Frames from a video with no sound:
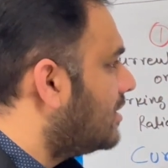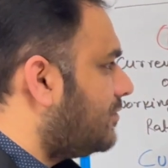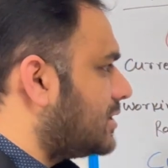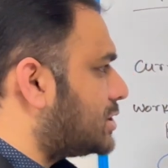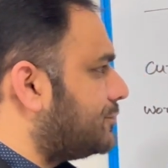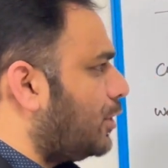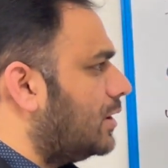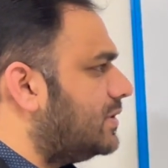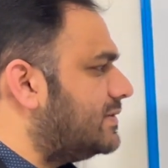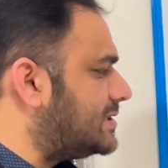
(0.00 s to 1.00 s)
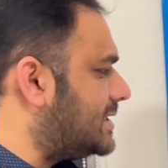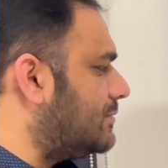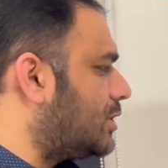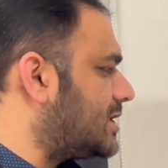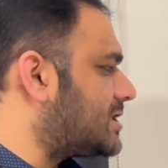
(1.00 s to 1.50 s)
First of all, we will see
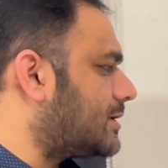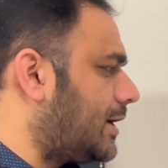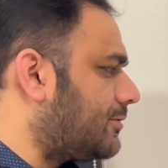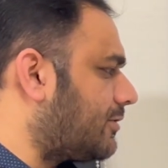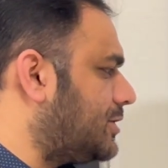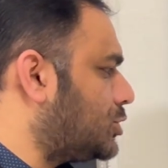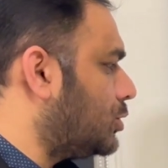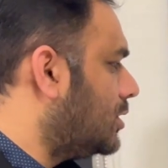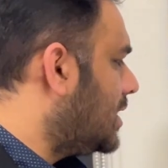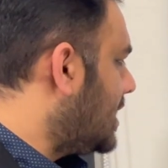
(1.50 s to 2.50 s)
what is current ratio.